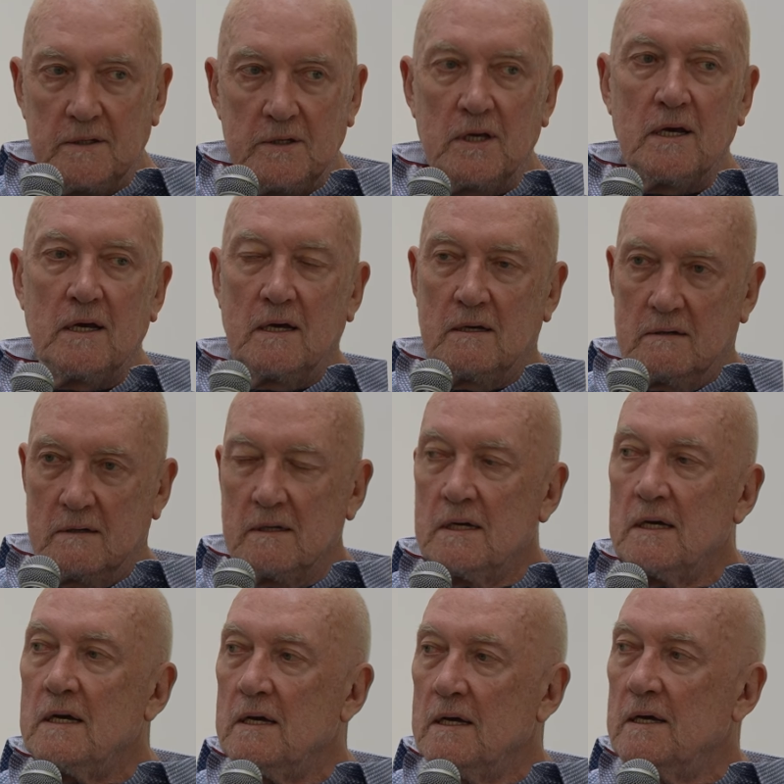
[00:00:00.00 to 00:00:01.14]
Yeah.
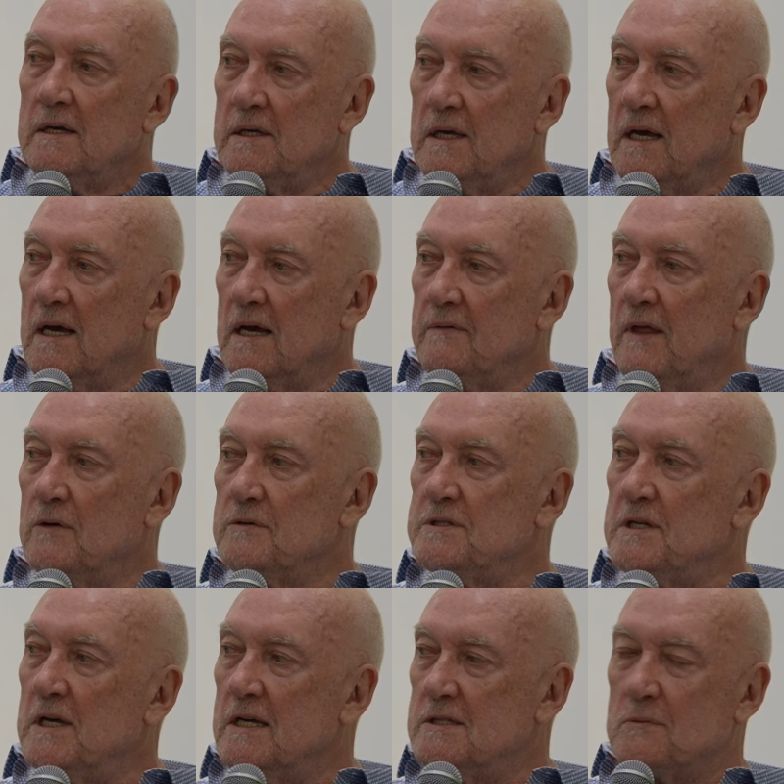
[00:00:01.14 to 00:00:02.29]
Yeah, in those
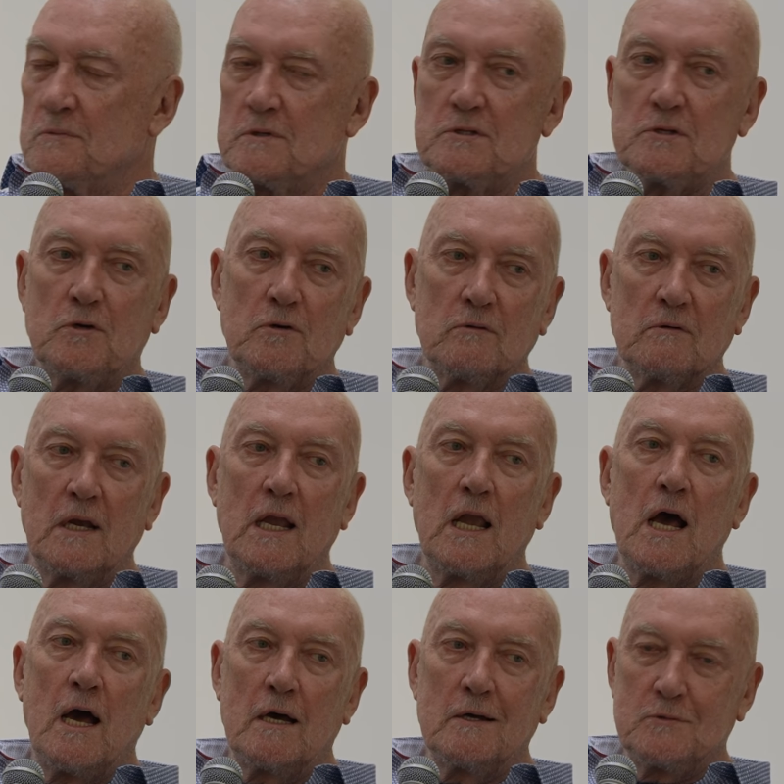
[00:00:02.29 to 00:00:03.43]
days it was called
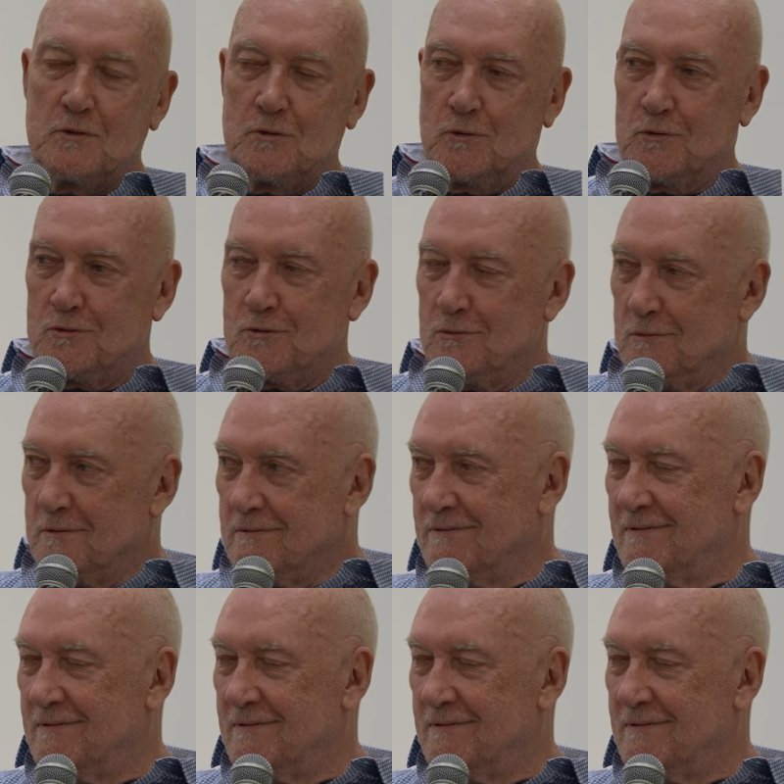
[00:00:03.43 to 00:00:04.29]
La Tortue.